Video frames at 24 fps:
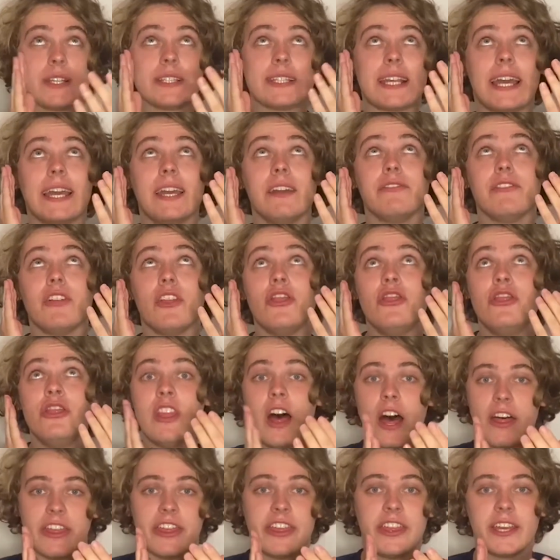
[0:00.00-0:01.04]
I have
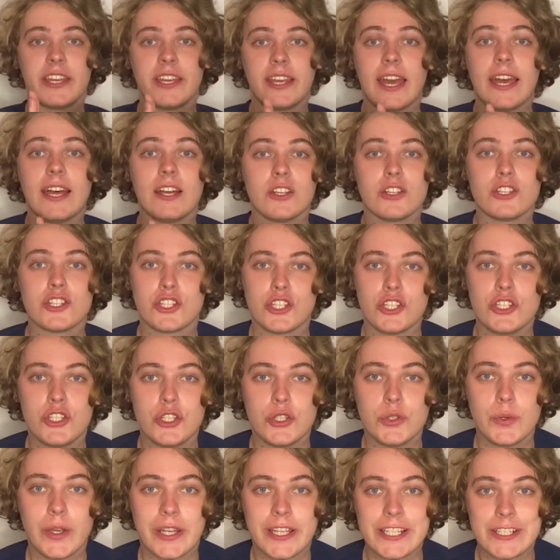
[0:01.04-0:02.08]
nothing else to
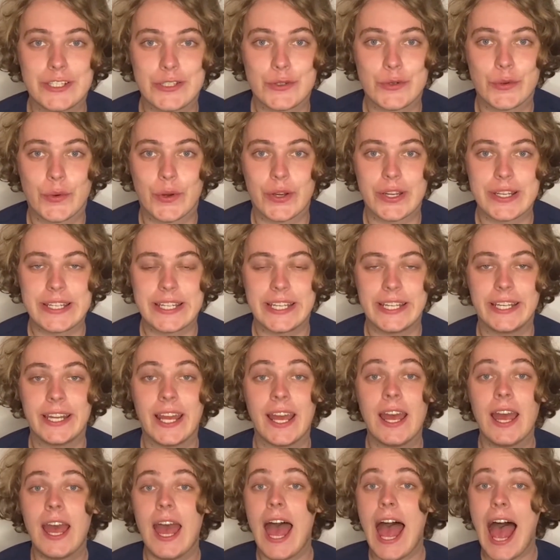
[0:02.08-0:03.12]
do in this
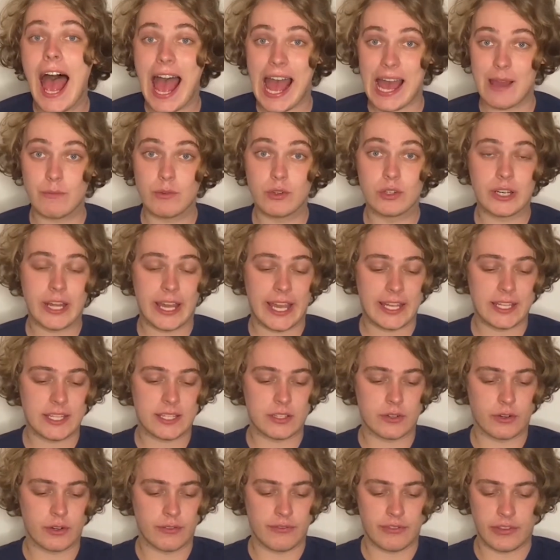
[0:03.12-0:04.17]
quarantine, I'm gonna
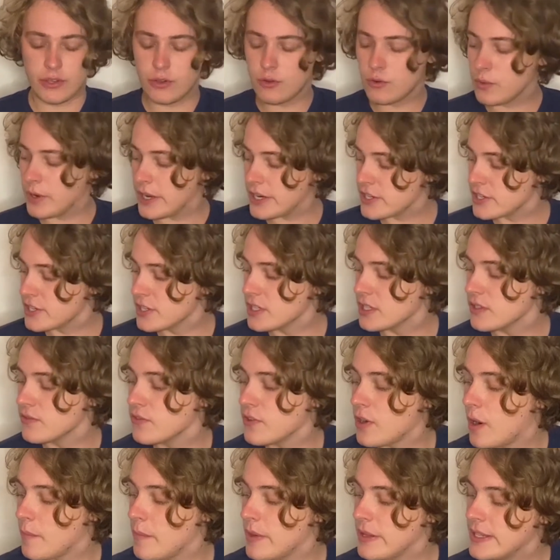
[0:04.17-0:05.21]
answer a few questions
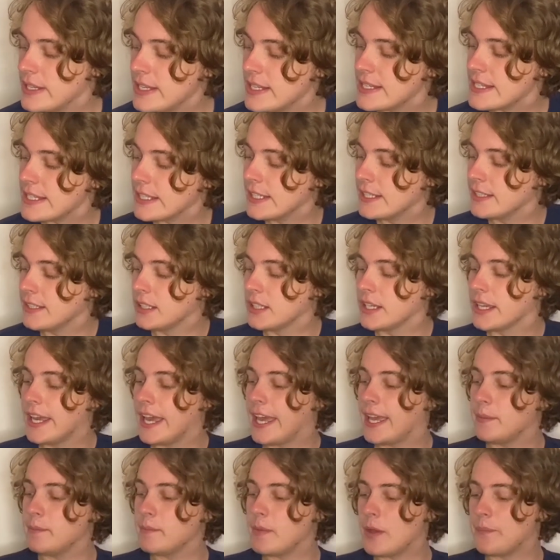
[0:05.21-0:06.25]
from this little
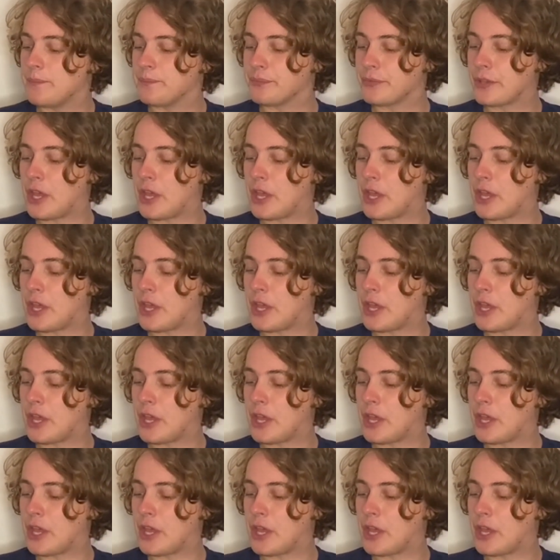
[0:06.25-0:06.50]
game,